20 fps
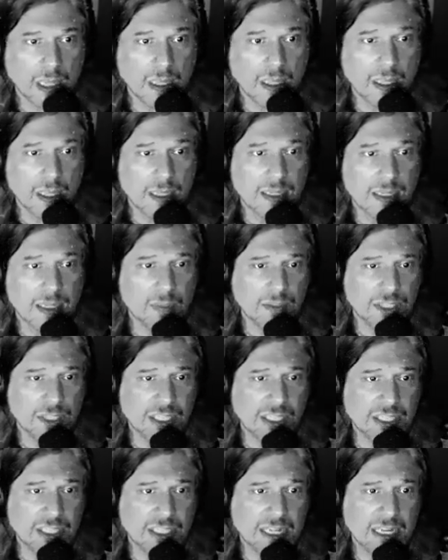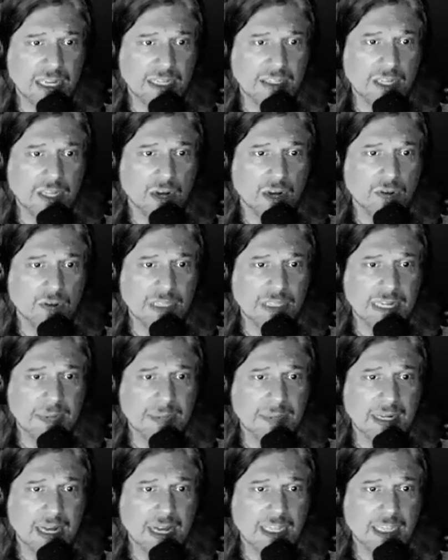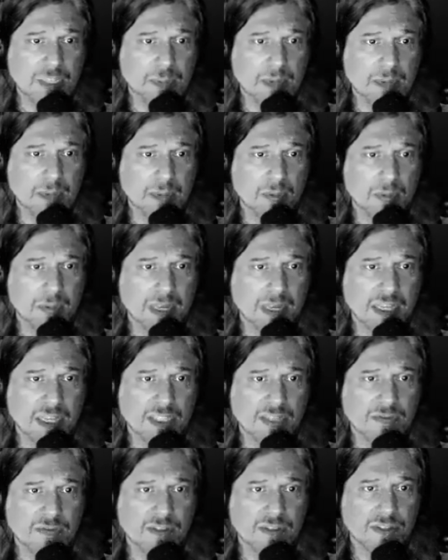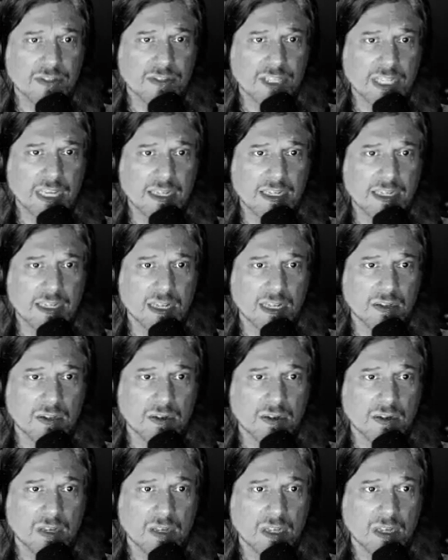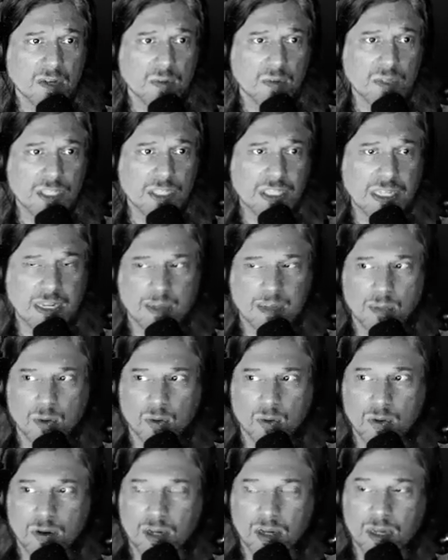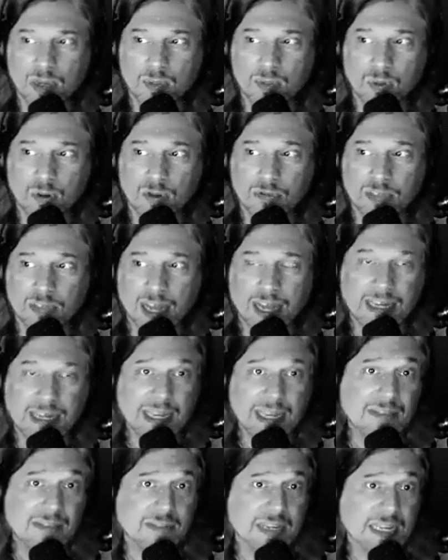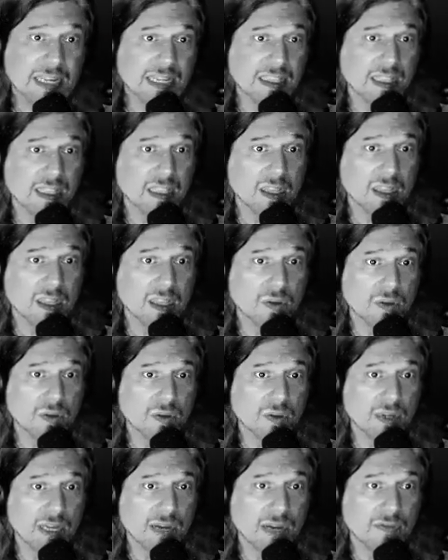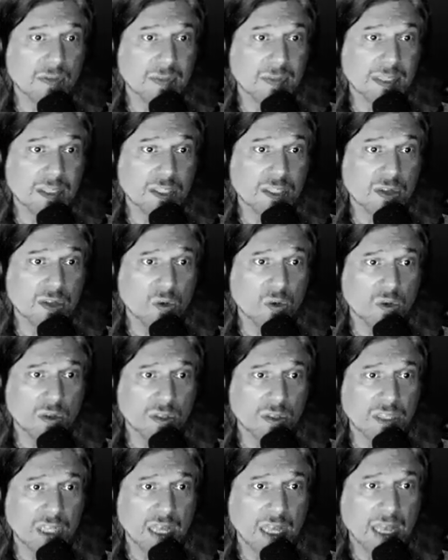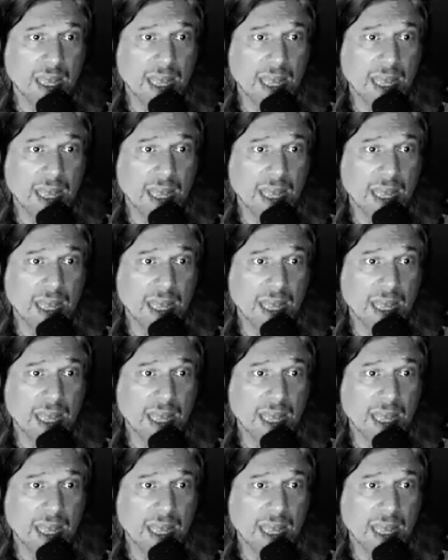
Number 16, don't demonize people because of their skin color. We're seeing more and more of that even in the local government schools.